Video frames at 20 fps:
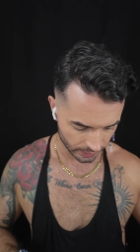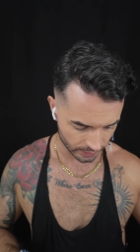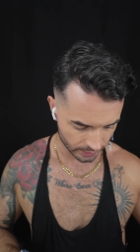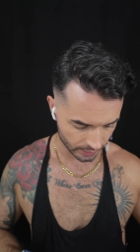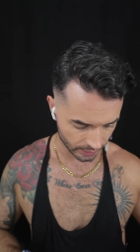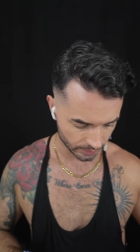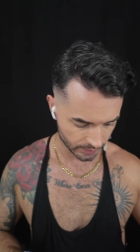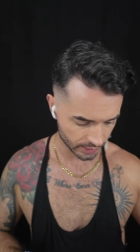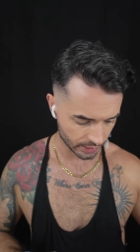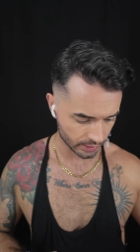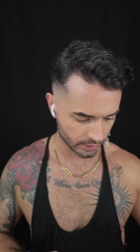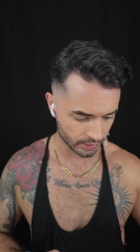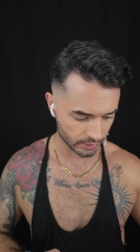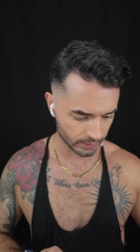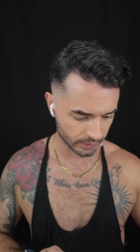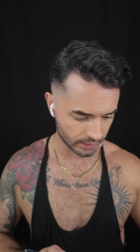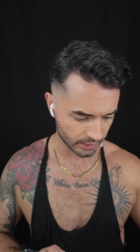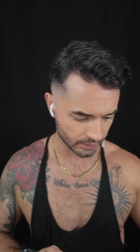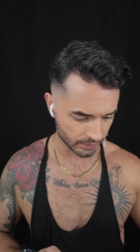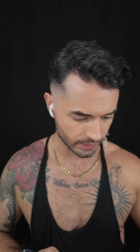now I'm going to go on
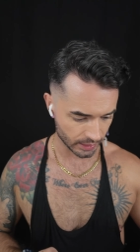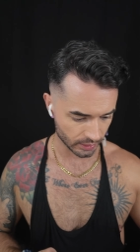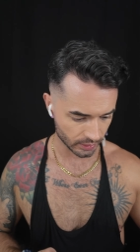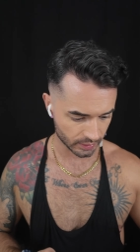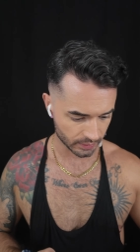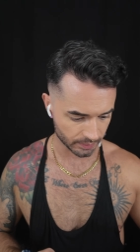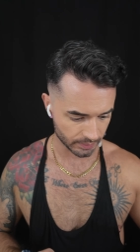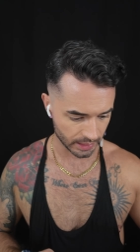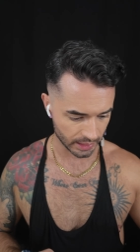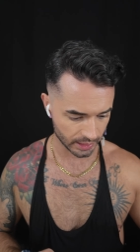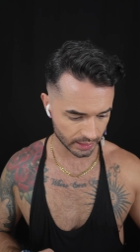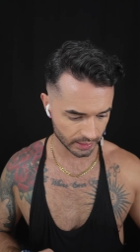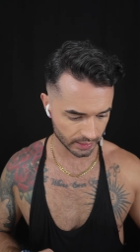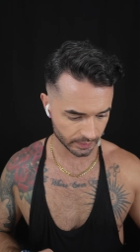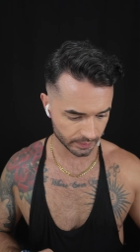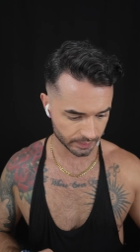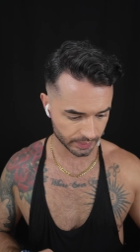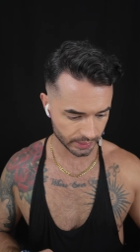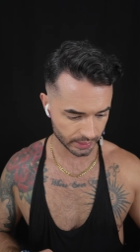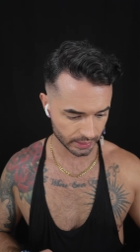with the Milk
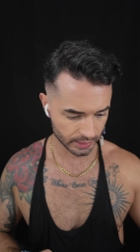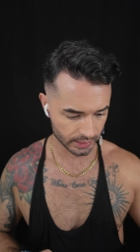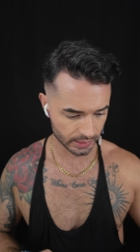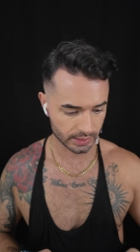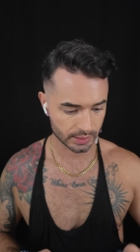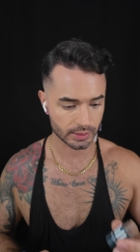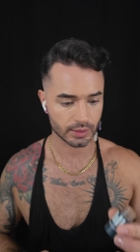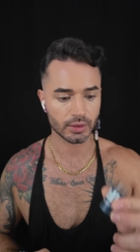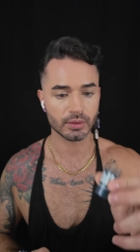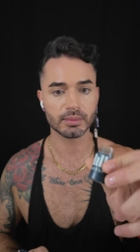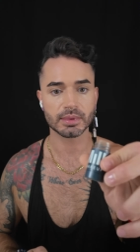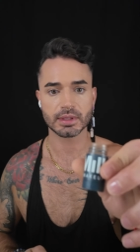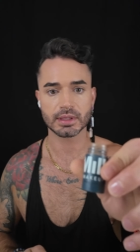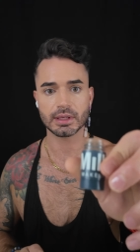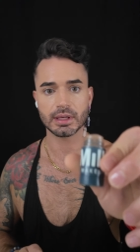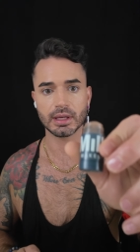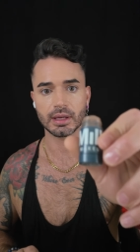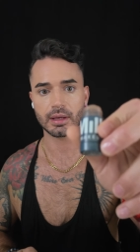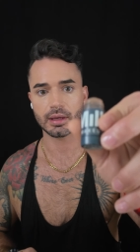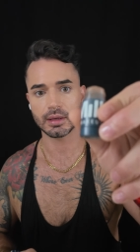Makeup Sculpt
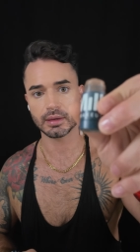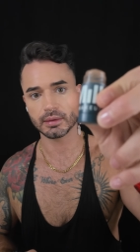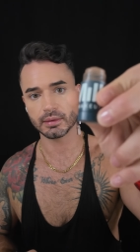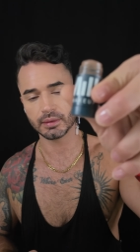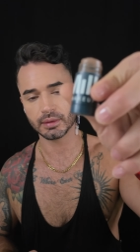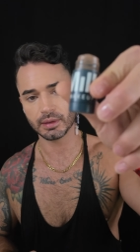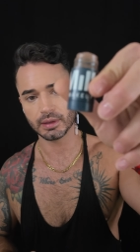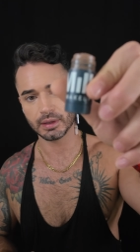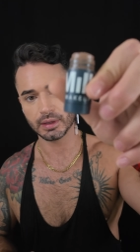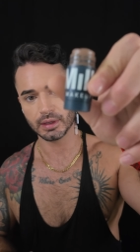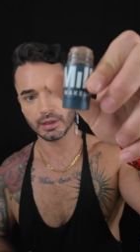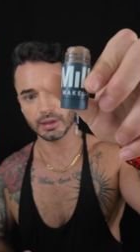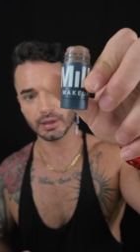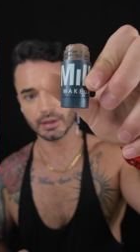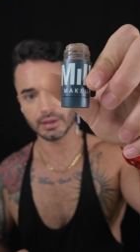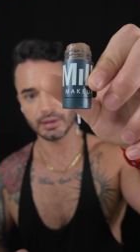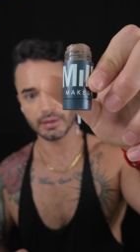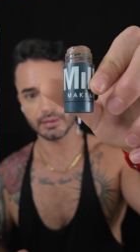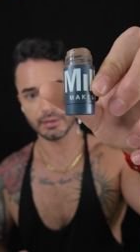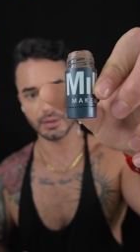Stick,
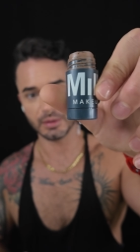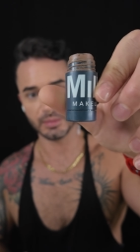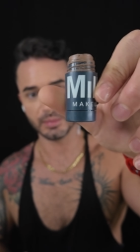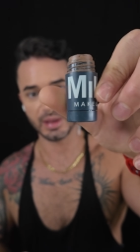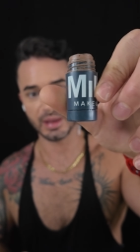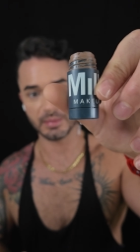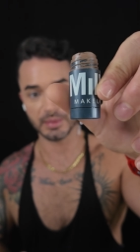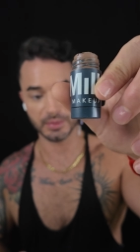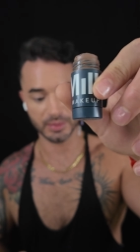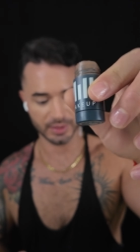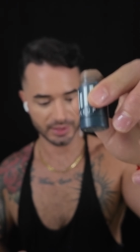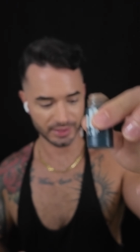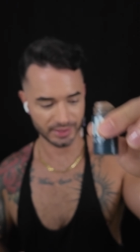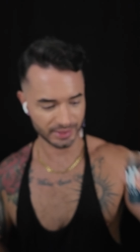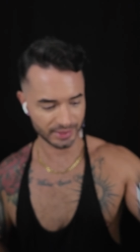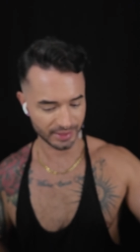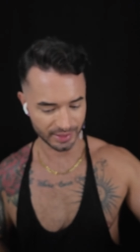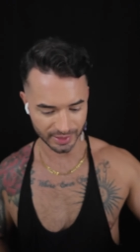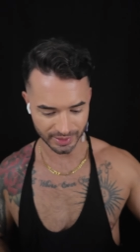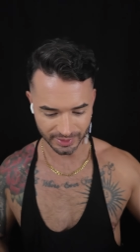little baby one.
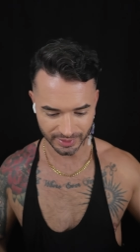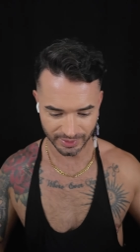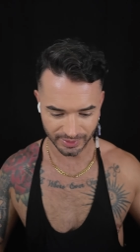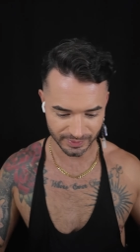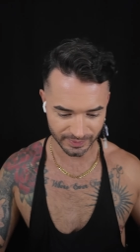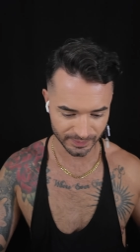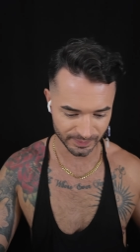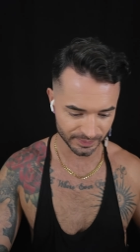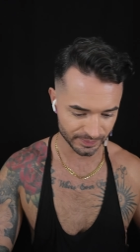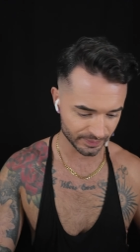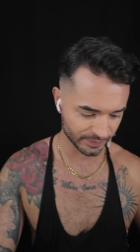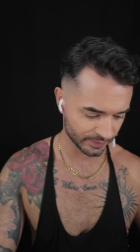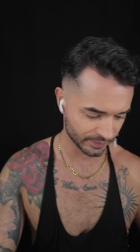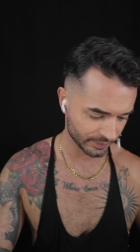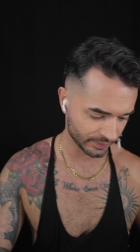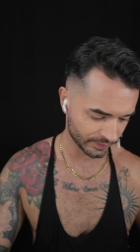And